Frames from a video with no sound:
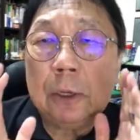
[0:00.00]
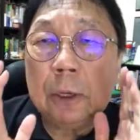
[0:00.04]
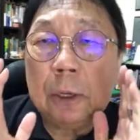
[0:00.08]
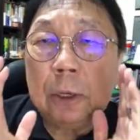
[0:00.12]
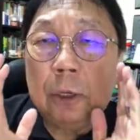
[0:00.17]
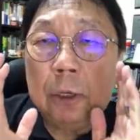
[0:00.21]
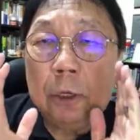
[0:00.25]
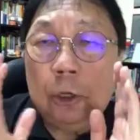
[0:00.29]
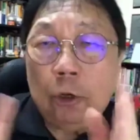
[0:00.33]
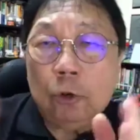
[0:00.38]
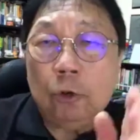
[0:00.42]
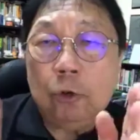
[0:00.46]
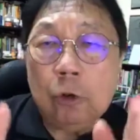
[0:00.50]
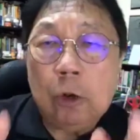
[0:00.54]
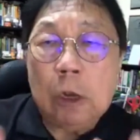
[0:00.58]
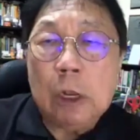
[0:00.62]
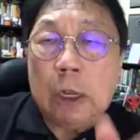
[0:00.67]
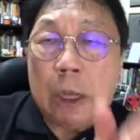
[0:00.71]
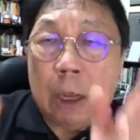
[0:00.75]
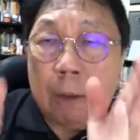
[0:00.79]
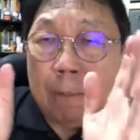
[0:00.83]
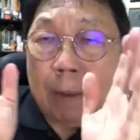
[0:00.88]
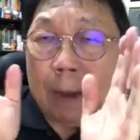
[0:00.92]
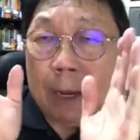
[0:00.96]
you
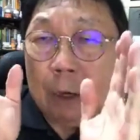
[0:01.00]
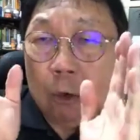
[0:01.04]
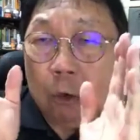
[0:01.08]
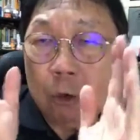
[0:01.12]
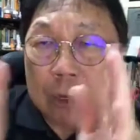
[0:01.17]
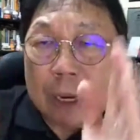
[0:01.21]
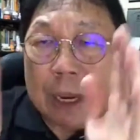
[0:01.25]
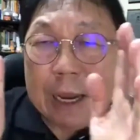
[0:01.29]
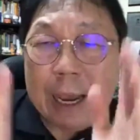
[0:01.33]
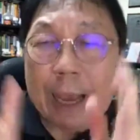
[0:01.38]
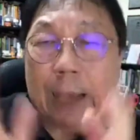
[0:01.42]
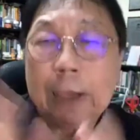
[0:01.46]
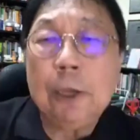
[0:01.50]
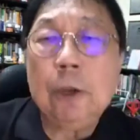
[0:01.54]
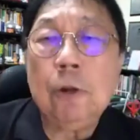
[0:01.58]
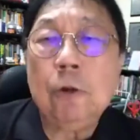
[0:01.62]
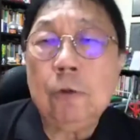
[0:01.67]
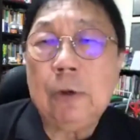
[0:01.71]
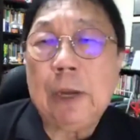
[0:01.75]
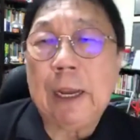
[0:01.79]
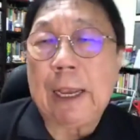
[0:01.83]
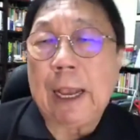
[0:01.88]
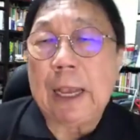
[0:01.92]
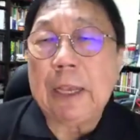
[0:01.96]
by looking at you.
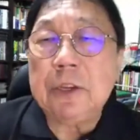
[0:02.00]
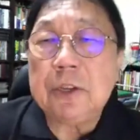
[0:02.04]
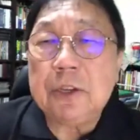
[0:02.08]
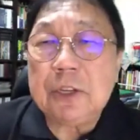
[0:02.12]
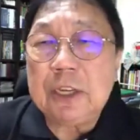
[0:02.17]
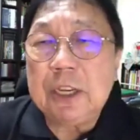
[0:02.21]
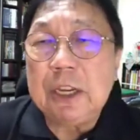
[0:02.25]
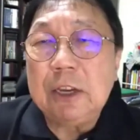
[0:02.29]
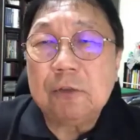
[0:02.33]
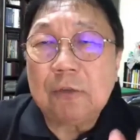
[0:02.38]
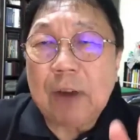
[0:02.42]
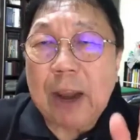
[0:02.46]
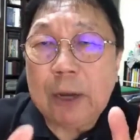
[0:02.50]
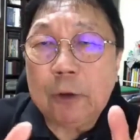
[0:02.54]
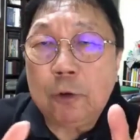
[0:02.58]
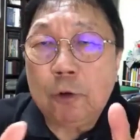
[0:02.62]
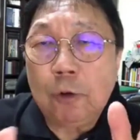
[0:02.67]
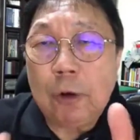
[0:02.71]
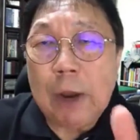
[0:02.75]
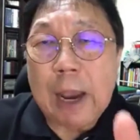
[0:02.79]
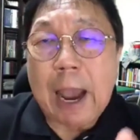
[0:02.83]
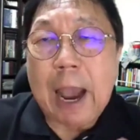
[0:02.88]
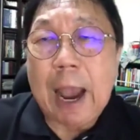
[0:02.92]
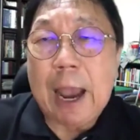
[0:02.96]
They can see right
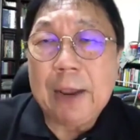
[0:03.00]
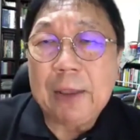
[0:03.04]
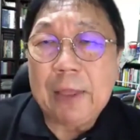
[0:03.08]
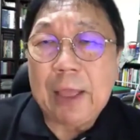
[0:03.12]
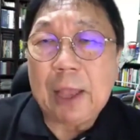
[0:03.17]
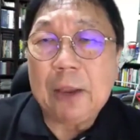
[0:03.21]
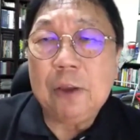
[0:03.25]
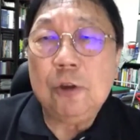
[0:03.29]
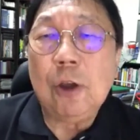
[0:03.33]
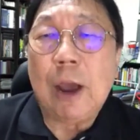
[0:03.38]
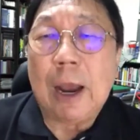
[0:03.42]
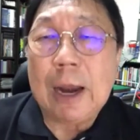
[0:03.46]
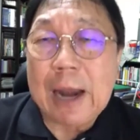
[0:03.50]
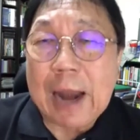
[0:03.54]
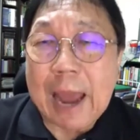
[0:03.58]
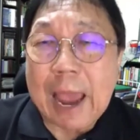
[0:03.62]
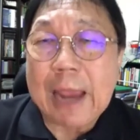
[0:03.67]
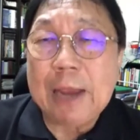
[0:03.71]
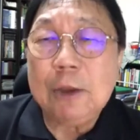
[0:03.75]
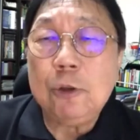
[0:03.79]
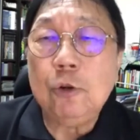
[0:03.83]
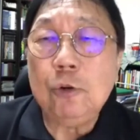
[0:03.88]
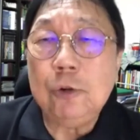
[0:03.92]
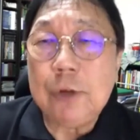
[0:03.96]
through your eyes that you are
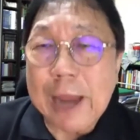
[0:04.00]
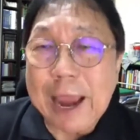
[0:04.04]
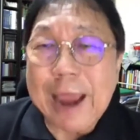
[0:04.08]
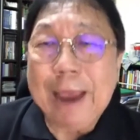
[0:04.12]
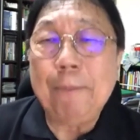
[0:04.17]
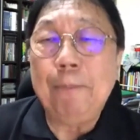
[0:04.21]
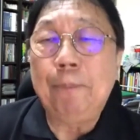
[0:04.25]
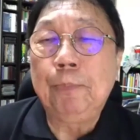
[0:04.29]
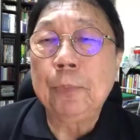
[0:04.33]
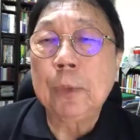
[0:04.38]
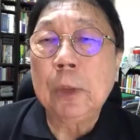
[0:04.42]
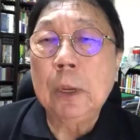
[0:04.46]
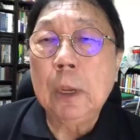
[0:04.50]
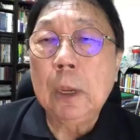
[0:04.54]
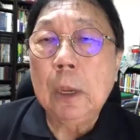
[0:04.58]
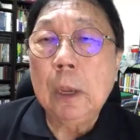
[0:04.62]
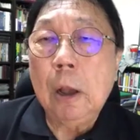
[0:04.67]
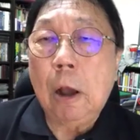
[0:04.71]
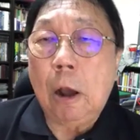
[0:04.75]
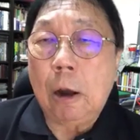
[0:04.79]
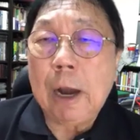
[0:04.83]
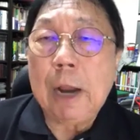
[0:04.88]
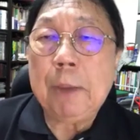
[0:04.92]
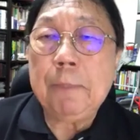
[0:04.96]
lying to them.
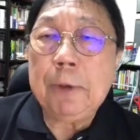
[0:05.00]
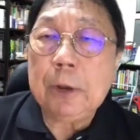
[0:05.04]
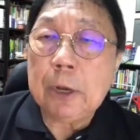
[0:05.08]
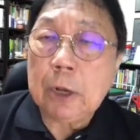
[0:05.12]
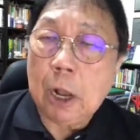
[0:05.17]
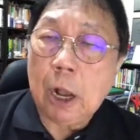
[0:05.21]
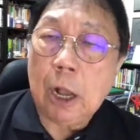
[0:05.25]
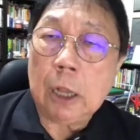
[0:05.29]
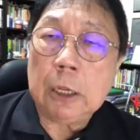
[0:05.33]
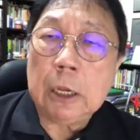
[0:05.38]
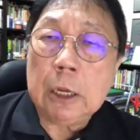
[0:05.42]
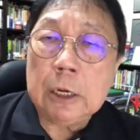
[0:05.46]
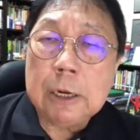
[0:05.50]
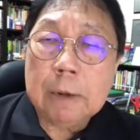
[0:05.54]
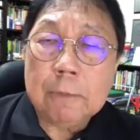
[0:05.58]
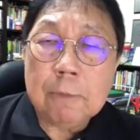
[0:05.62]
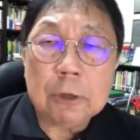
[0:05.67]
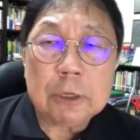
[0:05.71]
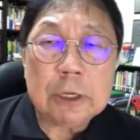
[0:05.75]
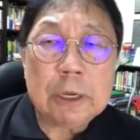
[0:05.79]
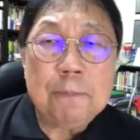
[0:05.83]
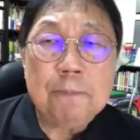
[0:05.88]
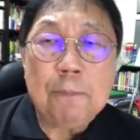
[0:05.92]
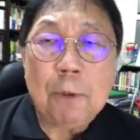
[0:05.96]
All right. Because the
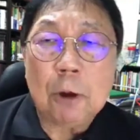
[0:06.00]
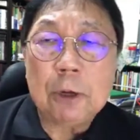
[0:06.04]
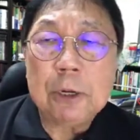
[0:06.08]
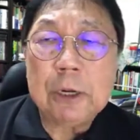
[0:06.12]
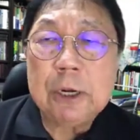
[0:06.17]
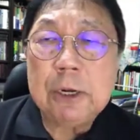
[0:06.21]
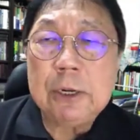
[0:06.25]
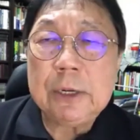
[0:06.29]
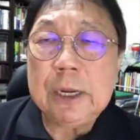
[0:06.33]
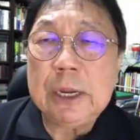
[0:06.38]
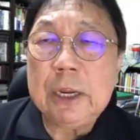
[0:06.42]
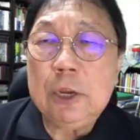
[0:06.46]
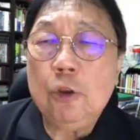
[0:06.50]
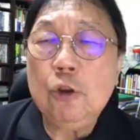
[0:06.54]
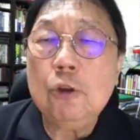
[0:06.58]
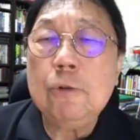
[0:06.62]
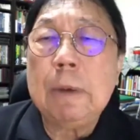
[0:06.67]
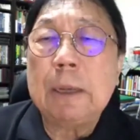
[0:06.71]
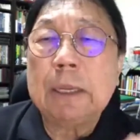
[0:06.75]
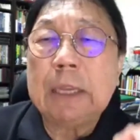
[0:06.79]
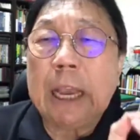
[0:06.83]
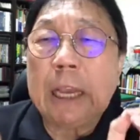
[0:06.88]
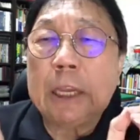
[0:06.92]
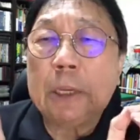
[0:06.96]
most important thing, you
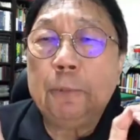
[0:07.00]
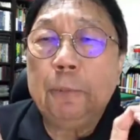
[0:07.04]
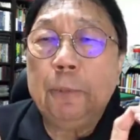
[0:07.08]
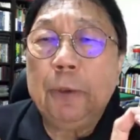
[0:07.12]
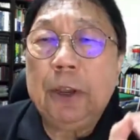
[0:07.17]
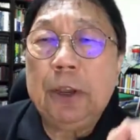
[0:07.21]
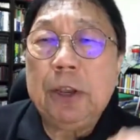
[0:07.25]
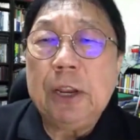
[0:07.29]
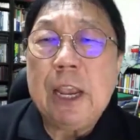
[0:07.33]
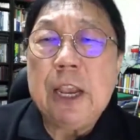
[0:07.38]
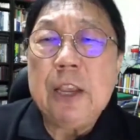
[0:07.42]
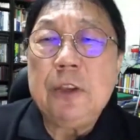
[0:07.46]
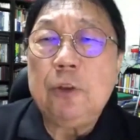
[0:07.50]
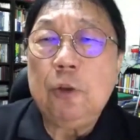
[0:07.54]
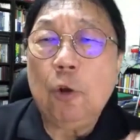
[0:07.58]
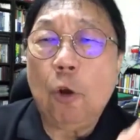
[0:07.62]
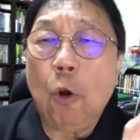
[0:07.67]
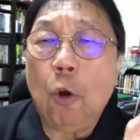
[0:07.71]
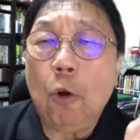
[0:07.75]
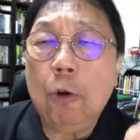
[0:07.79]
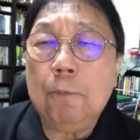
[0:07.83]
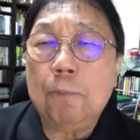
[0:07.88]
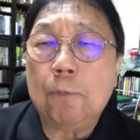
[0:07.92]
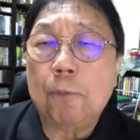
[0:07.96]
must experience your
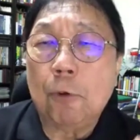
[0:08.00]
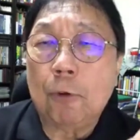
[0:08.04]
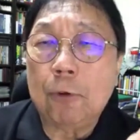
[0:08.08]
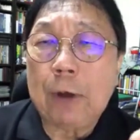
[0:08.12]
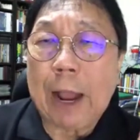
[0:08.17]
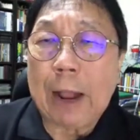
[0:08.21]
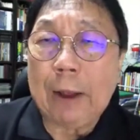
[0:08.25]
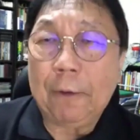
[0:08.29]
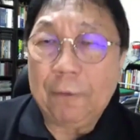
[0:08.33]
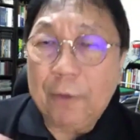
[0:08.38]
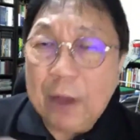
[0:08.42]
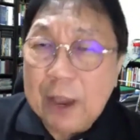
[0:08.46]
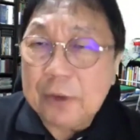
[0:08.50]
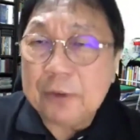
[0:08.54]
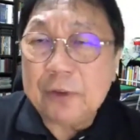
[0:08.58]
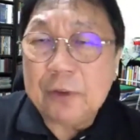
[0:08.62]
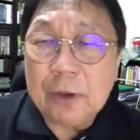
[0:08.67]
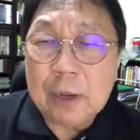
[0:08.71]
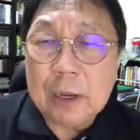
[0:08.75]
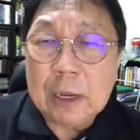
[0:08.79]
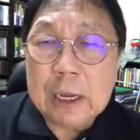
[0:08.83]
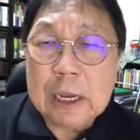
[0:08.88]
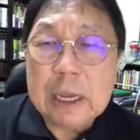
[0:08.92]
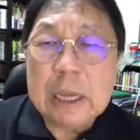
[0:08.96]
own product first.
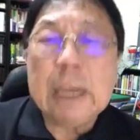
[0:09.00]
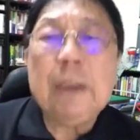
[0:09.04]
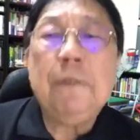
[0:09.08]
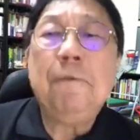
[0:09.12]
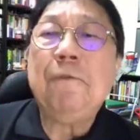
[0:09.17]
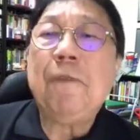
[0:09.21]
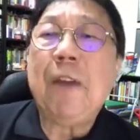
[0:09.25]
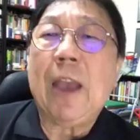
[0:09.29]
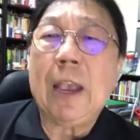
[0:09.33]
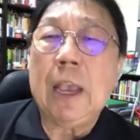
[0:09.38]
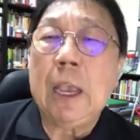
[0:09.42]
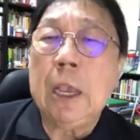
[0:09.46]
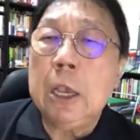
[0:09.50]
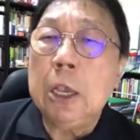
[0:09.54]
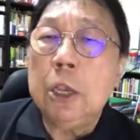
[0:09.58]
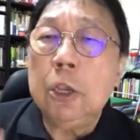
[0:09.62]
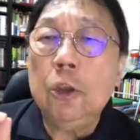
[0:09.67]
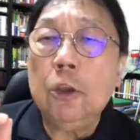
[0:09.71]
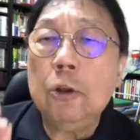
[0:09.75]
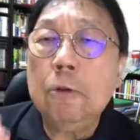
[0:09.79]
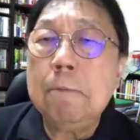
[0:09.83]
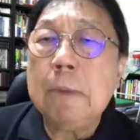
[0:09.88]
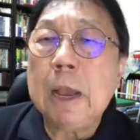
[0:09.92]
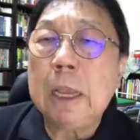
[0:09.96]
In fact,
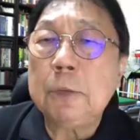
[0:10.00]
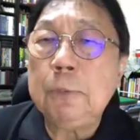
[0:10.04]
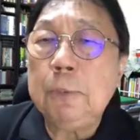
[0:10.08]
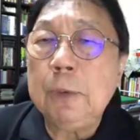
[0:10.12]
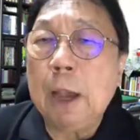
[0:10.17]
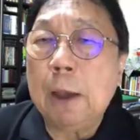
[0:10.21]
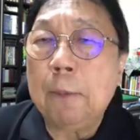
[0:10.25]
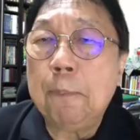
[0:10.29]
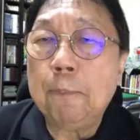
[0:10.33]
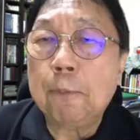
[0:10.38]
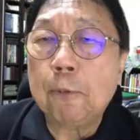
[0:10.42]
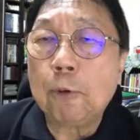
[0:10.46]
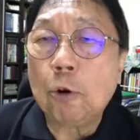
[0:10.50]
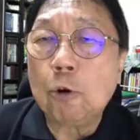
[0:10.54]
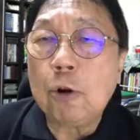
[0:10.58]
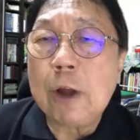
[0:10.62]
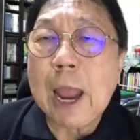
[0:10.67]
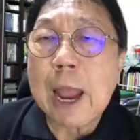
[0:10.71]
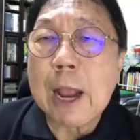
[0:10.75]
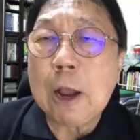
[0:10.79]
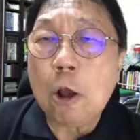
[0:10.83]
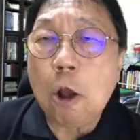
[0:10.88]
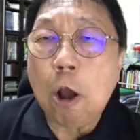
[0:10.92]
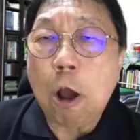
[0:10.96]
you must be a
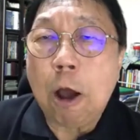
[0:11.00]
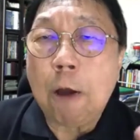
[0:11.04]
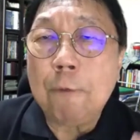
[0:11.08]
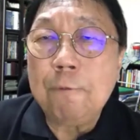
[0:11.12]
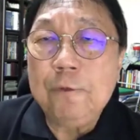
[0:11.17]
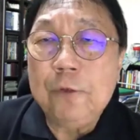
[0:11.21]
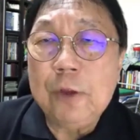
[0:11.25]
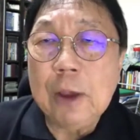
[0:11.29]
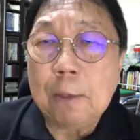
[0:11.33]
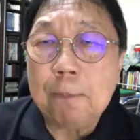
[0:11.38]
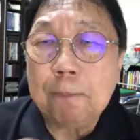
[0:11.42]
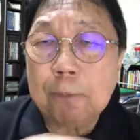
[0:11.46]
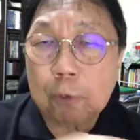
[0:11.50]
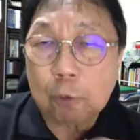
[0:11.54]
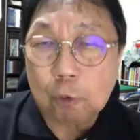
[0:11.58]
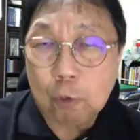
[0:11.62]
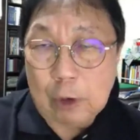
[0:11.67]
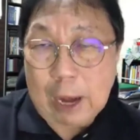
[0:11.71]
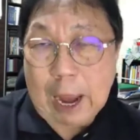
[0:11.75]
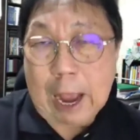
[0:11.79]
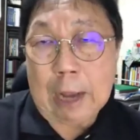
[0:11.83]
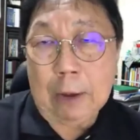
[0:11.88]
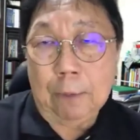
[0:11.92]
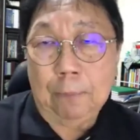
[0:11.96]
product of your
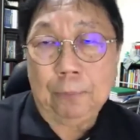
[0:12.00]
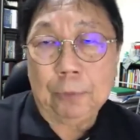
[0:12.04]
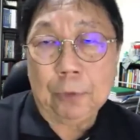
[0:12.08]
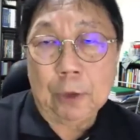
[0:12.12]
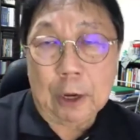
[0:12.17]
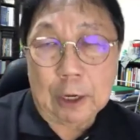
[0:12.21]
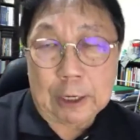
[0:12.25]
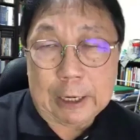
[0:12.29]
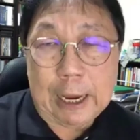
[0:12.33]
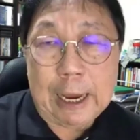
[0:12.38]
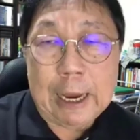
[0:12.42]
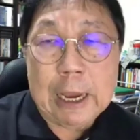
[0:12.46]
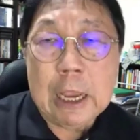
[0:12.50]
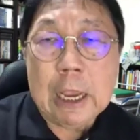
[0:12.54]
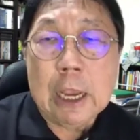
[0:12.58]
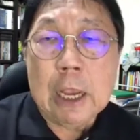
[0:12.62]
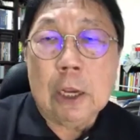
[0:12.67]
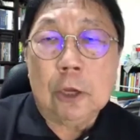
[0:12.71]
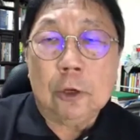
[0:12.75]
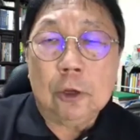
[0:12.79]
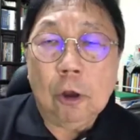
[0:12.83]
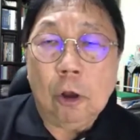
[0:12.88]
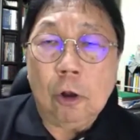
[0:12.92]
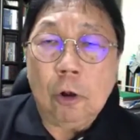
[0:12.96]
product. Okay,
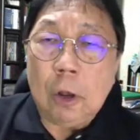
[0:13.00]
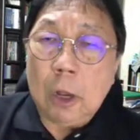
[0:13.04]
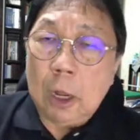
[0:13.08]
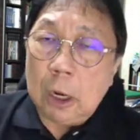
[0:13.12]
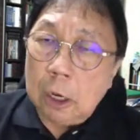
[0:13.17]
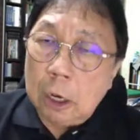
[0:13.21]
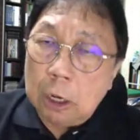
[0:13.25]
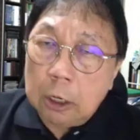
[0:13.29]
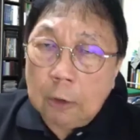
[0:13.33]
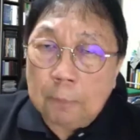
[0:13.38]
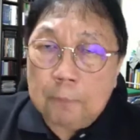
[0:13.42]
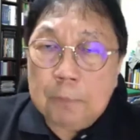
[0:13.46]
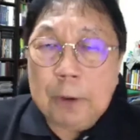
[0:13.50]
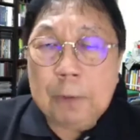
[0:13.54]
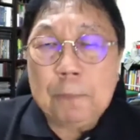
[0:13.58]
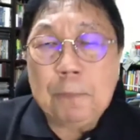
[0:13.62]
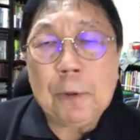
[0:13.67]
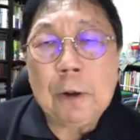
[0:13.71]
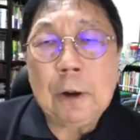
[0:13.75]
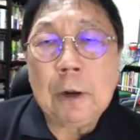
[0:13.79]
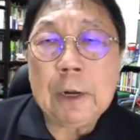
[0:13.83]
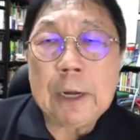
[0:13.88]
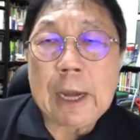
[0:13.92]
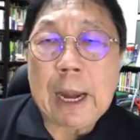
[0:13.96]
so a lot of
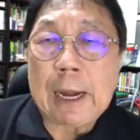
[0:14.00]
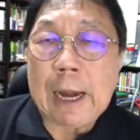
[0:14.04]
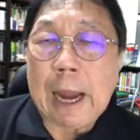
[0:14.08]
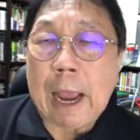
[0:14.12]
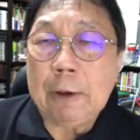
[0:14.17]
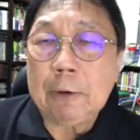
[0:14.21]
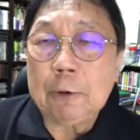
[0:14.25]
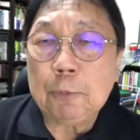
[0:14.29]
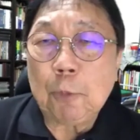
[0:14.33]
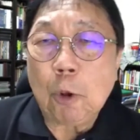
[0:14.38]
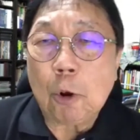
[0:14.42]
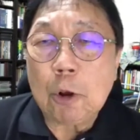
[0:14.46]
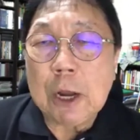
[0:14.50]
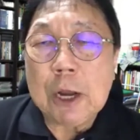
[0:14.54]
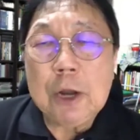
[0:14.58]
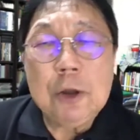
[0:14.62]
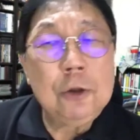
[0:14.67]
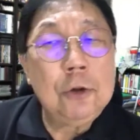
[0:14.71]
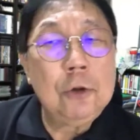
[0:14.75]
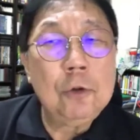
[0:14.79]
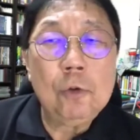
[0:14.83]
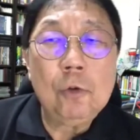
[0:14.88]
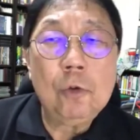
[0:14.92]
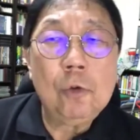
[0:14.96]
people that I have spoken
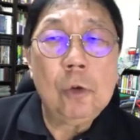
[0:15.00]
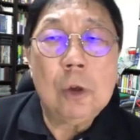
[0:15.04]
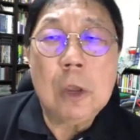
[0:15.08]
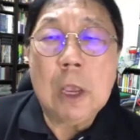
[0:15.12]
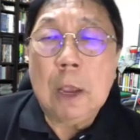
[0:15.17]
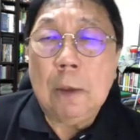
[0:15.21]
to,